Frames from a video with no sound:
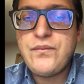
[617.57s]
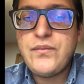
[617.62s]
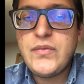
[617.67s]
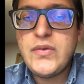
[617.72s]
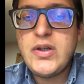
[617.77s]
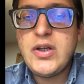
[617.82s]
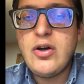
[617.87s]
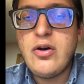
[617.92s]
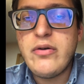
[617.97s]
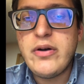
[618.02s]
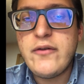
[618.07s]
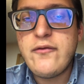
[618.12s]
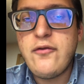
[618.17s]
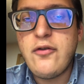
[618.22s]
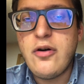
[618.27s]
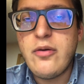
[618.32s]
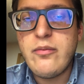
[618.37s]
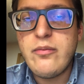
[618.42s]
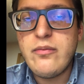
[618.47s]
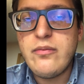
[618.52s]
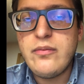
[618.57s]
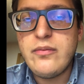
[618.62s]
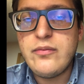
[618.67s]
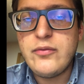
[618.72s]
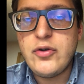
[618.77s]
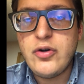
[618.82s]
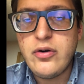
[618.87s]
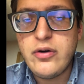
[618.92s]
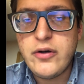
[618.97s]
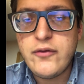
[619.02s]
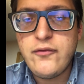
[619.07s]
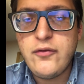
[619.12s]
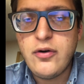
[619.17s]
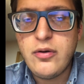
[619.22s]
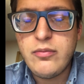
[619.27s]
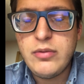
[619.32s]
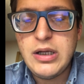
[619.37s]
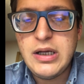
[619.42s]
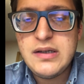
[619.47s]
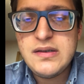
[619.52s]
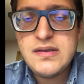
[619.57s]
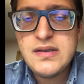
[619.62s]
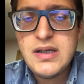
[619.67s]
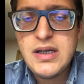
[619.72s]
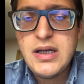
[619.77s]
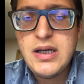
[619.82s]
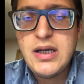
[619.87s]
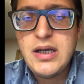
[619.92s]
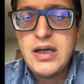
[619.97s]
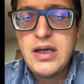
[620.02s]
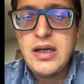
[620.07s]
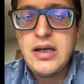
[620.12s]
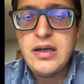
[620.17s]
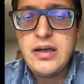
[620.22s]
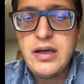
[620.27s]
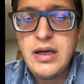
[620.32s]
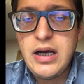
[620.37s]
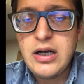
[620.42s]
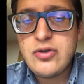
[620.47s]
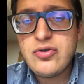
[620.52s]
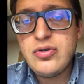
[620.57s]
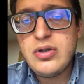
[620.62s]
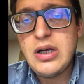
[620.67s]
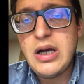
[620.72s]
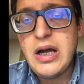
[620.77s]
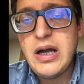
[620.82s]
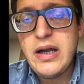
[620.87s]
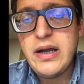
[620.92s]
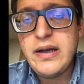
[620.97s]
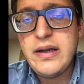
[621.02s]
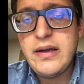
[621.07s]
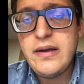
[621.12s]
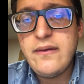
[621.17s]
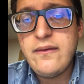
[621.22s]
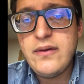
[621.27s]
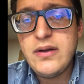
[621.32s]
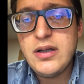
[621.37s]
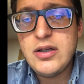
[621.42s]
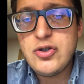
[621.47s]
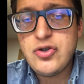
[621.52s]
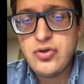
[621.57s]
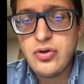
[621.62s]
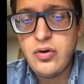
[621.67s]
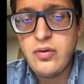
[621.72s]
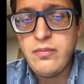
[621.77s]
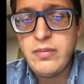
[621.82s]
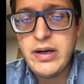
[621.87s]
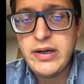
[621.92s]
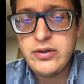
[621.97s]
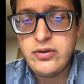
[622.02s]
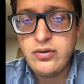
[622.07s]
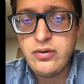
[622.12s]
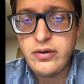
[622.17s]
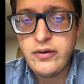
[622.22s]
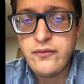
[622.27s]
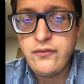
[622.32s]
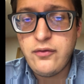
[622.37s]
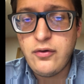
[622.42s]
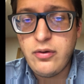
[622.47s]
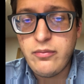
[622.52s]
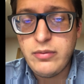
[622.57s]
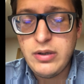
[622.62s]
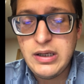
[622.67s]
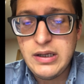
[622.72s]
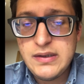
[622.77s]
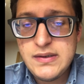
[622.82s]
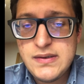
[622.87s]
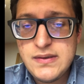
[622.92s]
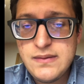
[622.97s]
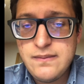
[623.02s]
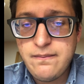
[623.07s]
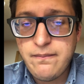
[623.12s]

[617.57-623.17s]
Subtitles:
theoric formulas. Actually, I will show my theoric formulas.